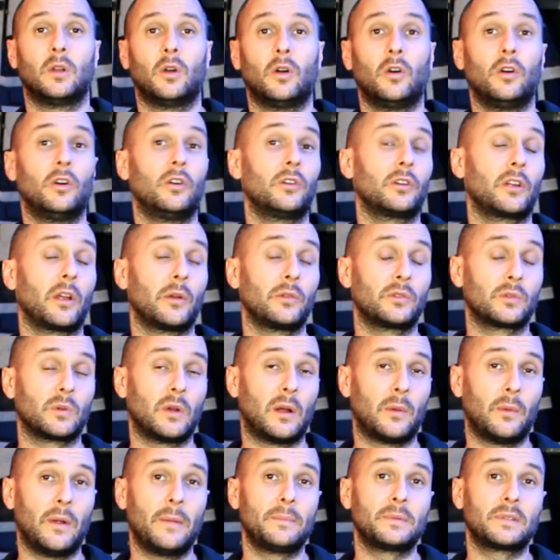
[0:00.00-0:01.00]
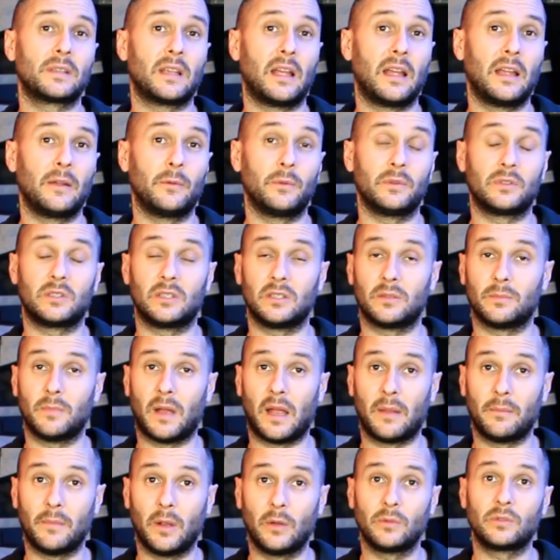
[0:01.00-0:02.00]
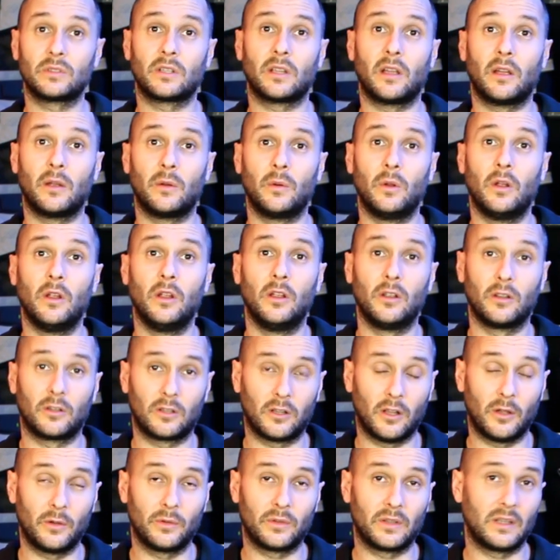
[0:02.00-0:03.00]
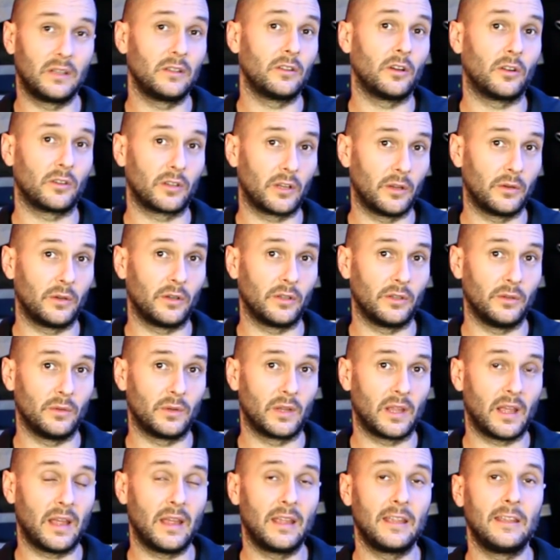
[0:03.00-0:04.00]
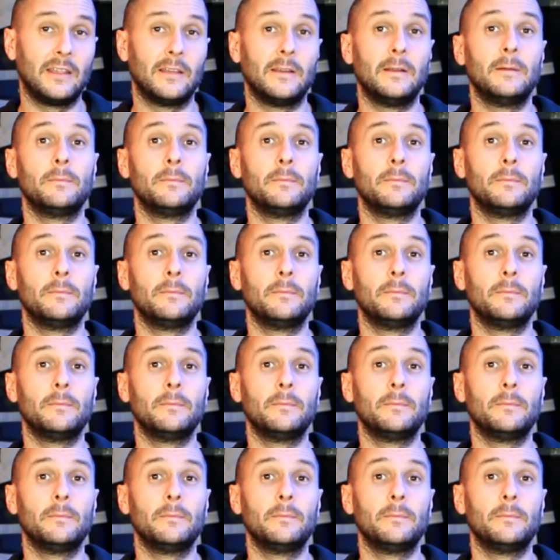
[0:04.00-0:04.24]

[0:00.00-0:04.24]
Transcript: Or go to our website, which is mymotoclothing.co.uk